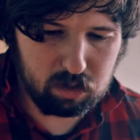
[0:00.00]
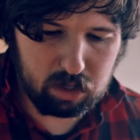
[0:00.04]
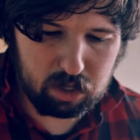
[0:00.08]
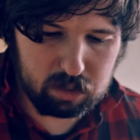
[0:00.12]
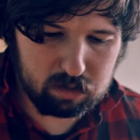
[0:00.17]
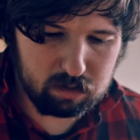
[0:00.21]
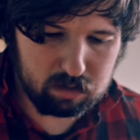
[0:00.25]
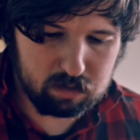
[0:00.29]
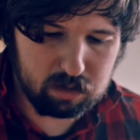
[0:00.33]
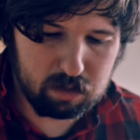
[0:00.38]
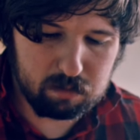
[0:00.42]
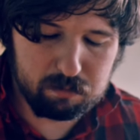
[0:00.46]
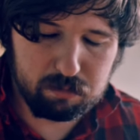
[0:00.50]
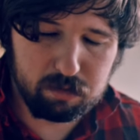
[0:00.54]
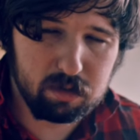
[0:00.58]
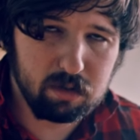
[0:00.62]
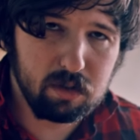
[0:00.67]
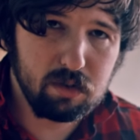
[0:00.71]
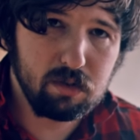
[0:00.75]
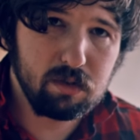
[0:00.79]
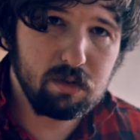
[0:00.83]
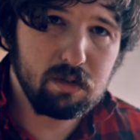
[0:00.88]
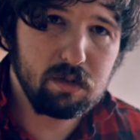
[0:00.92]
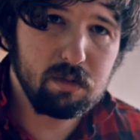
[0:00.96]
As I said,
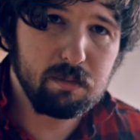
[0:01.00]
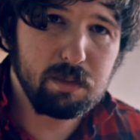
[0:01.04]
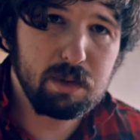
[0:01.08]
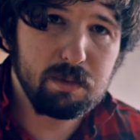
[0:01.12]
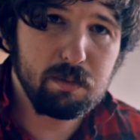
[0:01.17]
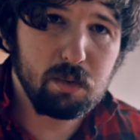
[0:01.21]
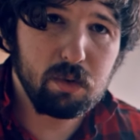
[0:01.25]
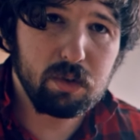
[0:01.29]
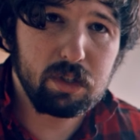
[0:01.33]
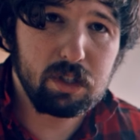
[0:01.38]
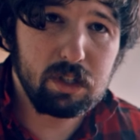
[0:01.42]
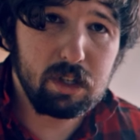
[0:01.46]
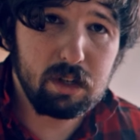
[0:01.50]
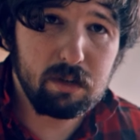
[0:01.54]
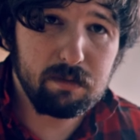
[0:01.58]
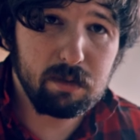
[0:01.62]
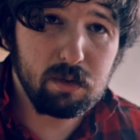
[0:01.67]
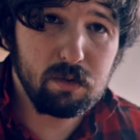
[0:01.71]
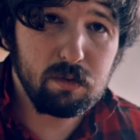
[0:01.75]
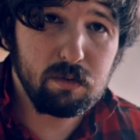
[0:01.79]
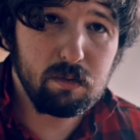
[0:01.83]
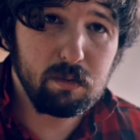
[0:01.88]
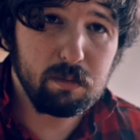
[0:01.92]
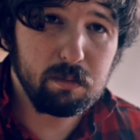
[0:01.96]
precision's a bit more
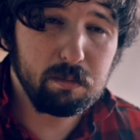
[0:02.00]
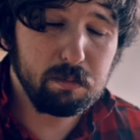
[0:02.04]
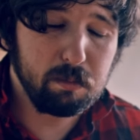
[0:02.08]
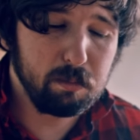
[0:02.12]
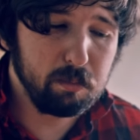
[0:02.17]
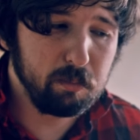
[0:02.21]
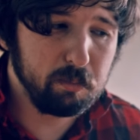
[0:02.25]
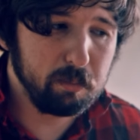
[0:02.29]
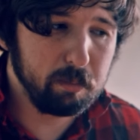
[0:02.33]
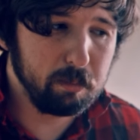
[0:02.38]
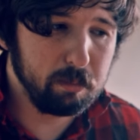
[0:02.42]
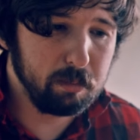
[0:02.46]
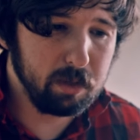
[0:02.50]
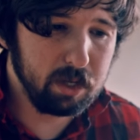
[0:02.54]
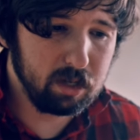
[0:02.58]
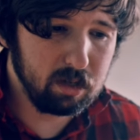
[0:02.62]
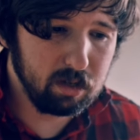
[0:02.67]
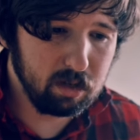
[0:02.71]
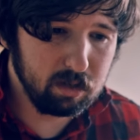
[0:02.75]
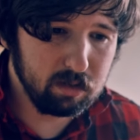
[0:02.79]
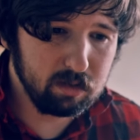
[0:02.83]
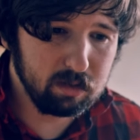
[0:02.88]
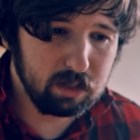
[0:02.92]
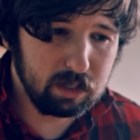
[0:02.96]
difficult
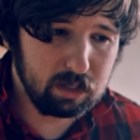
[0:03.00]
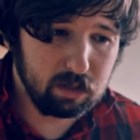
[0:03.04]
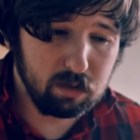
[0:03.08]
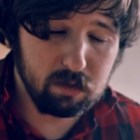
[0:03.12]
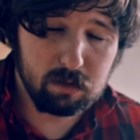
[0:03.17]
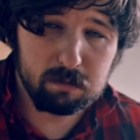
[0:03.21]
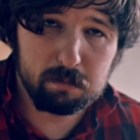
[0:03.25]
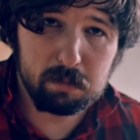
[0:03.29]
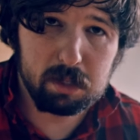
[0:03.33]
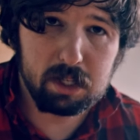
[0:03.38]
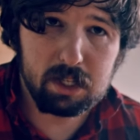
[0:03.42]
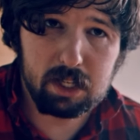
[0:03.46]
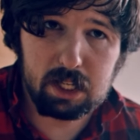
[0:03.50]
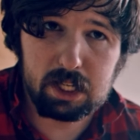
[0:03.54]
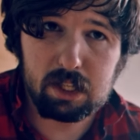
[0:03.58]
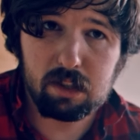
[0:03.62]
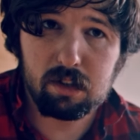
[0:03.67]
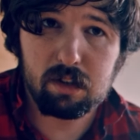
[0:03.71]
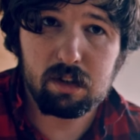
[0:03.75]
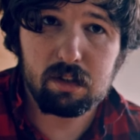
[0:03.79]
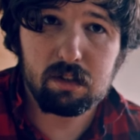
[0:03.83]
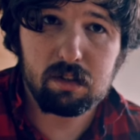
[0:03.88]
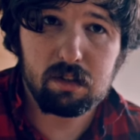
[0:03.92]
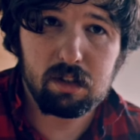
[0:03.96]
because it could be
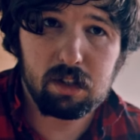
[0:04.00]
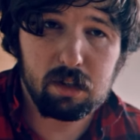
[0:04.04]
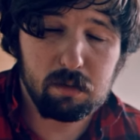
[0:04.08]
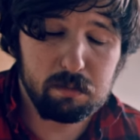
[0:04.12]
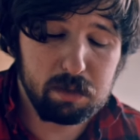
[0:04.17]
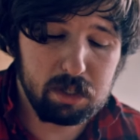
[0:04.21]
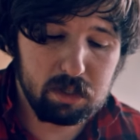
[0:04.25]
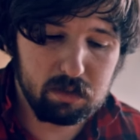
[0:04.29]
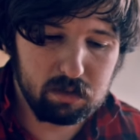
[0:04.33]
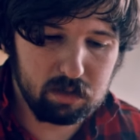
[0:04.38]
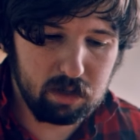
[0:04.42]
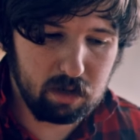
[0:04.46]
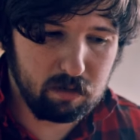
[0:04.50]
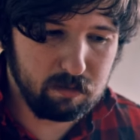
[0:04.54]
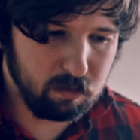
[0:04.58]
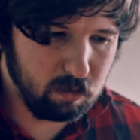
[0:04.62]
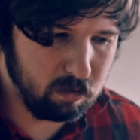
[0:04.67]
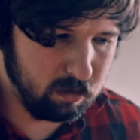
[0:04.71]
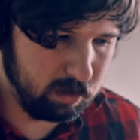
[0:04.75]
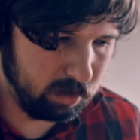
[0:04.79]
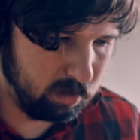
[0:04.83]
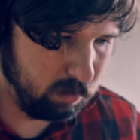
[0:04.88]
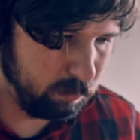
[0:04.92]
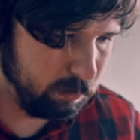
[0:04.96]
either. It could be yourself
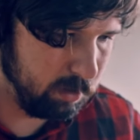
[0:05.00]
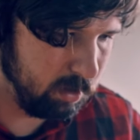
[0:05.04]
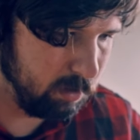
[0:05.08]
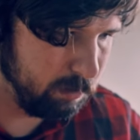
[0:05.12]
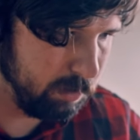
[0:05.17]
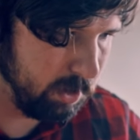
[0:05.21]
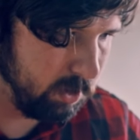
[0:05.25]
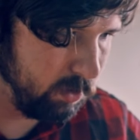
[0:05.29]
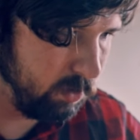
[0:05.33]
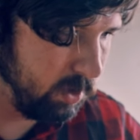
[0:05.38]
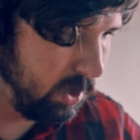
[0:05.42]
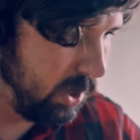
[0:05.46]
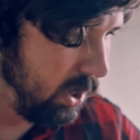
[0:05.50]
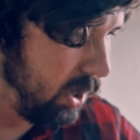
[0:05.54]
or it could be the bow.